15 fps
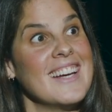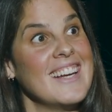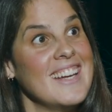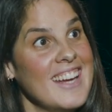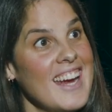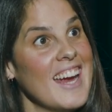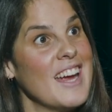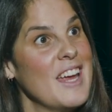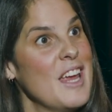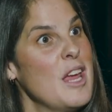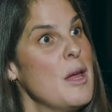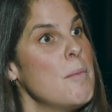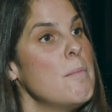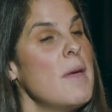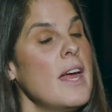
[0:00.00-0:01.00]
Yeah. How?
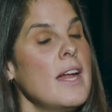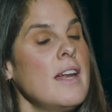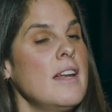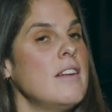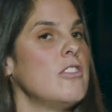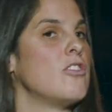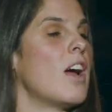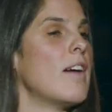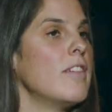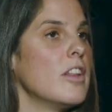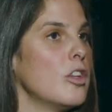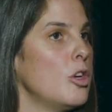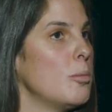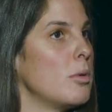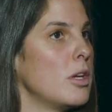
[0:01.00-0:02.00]
Men drive into
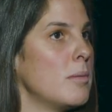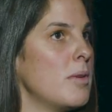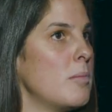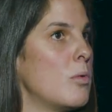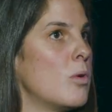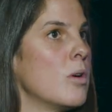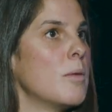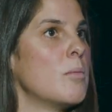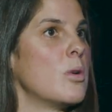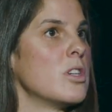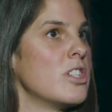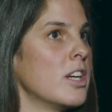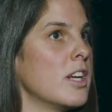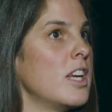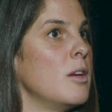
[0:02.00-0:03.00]
the hoop a little bit more
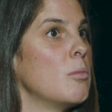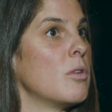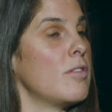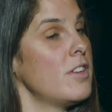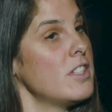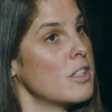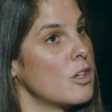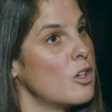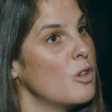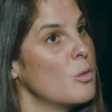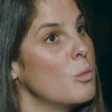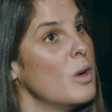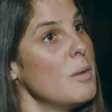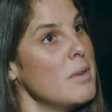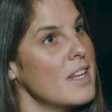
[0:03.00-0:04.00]
dunking, more physical.
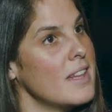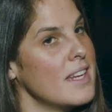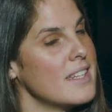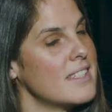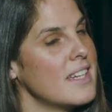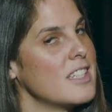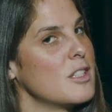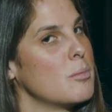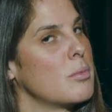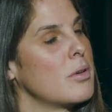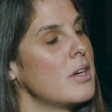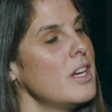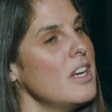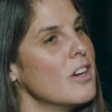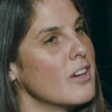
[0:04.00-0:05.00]
Women, they say it's a
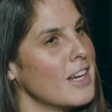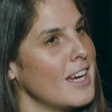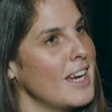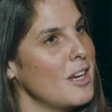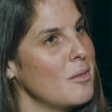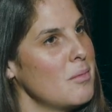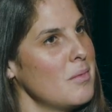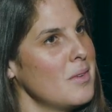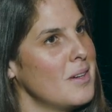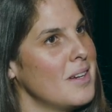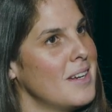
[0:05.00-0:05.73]
prettier game.